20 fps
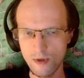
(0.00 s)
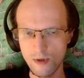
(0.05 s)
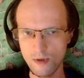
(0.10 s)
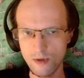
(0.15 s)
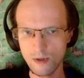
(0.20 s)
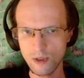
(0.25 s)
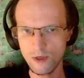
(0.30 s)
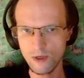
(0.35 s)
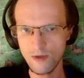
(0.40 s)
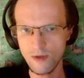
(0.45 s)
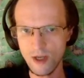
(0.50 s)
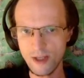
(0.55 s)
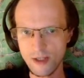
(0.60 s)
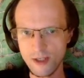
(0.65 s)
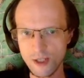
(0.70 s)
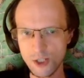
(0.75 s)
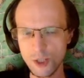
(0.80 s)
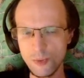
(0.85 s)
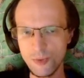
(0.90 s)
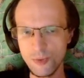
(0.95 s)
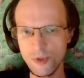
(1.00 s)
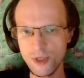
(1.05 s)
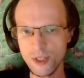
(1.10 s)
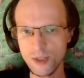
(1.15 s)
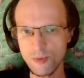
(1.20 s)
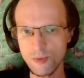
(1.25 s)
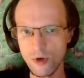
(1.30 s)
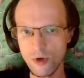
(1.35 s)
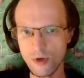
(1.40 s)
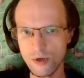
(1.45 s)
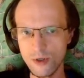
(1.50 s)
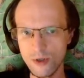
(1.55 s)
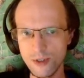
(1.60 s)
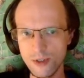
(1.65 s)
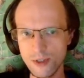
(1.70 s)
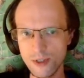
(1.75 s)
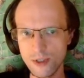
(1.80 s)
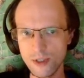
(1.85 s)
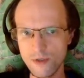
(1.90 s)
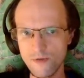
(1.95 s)
Okay, that's actually pretty smart.
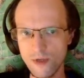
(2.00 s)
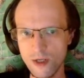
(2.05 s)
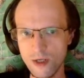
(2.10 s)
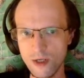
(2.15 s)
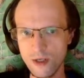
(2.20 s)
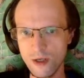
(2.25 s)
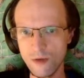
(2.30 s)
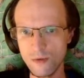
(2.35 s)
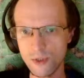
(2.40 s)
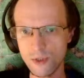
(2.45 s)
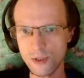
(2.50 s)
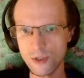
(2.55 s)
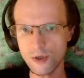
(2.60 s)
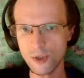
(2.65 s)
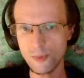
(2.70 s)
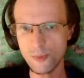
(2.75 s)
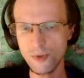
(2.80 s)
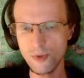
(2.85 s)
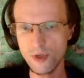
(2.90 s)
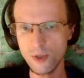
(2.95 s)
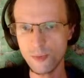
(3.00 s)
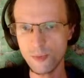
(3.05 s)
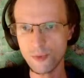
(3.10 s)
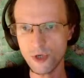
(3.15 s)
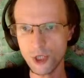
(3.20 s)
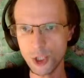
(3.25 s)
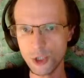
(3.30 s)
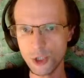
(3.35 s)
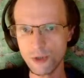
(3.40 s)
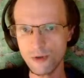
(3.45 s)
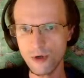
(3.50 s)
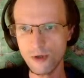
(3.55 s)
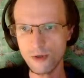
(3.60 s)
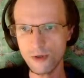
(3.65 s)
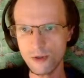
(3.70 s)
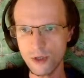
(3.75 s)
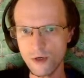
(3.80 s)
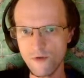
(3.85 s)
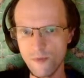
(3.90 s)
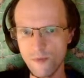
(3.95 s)
So they now start putting pressure on a
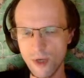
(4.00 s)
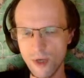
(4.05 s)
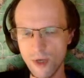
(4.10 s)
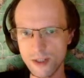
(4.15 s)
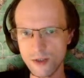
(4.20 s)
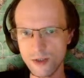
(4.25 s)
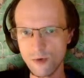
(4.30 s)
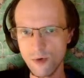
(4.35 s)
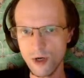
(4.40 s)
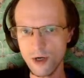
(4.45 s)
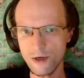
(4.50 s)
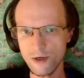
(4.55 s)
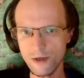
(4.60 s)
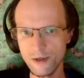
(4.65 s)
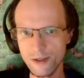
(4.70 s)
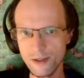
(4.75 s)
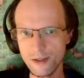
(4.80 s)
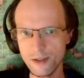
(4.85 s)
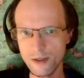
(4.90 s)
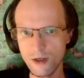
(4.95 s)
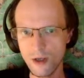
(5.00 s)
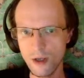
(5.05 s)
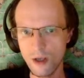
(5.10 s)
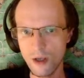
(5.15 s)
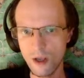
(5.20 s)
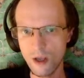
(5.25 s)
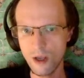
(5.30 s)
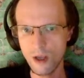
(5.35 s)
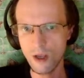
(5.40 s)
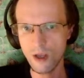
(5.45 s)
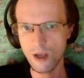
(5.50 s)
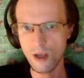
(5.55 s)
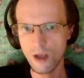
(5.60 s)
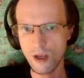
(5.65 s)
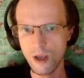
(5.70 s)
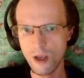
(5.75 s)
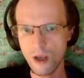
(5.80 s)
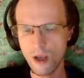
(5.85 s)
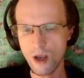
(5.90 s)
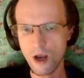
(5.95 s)
lot of my squares.
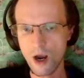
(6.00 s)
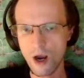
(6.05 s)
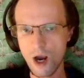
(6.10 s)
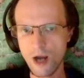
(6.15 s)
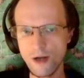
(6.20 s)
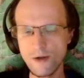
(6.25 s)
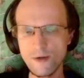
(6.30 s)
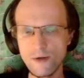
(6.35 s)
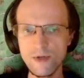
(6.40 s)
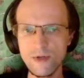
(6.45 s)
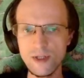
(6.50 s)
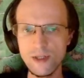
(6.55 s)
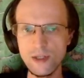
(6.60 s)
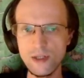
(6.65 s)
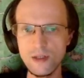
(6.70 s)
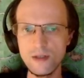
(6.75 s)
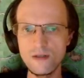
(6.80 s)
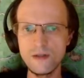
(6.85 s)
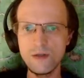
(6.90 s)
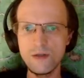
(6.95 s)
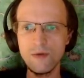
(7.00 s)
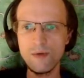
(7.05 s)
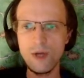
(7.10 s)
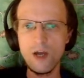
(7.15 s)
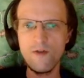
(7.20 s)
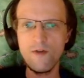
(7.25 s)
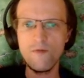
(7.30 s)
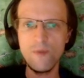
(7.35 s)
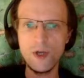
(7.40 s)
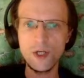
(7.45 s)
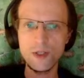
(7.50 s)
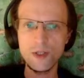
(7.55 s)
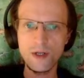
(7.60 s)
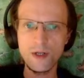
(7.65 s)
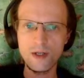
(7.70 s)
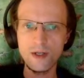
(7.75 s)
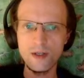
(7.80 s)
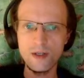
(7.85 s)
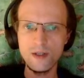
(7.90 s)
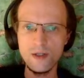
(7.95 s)
I really don't have much that I
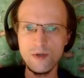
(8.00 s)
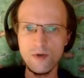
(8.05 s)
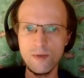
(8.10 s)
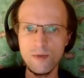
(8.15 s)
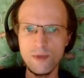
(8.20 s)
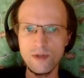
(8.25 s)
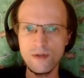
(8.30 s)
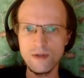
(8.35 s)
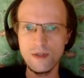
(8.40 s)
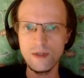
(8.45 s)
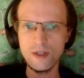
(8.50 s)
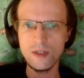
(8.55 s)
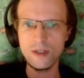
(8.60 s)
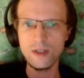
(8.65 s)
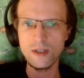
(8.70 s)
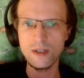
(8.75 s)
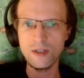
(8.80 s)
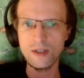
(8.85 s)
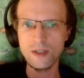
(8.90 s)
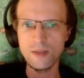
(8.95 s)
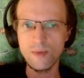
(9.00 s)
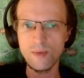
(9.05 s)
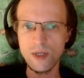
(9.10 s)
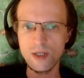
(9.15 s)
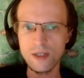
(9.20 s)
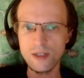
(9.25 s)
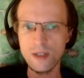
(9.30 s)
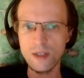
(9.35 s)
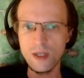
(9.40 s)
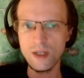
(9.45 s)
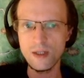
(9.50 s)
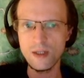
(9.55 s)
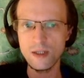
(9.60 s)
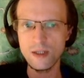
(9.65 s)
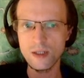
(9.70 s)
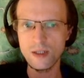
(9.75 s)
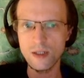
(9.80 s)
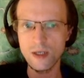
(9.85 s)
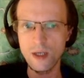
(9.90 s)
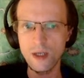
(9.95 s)
can do. I mean, this doesn't make
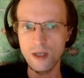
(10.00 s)
sense.